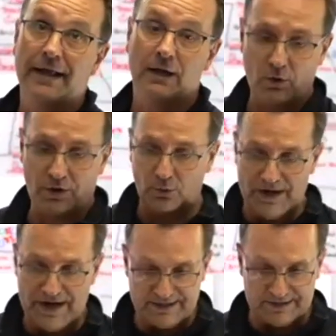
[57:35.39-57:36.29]
And I want to
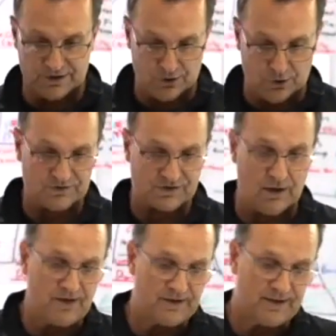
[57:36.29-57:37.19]
read to you
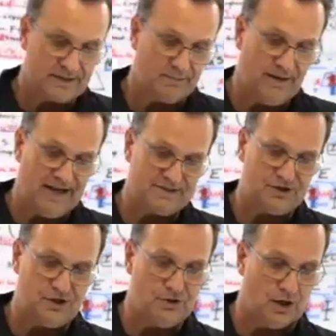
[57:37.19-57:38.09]
something that
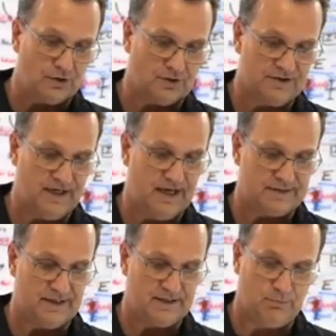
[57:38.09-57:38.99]
Sebastian Junger says
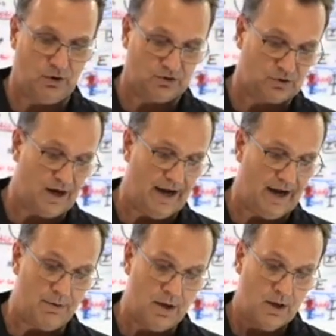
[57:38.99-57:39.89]
in his book
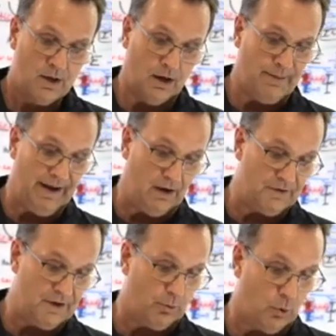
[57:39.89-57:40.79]
Tribe about
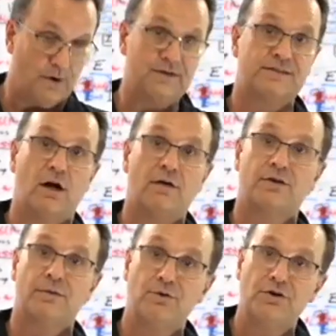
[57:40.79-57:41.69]
the importance of
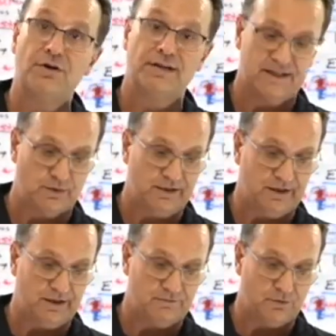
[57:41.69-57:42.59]
community as we
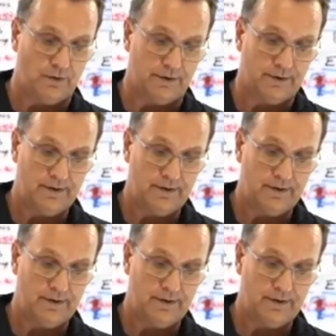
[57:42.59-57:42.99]
lead forward.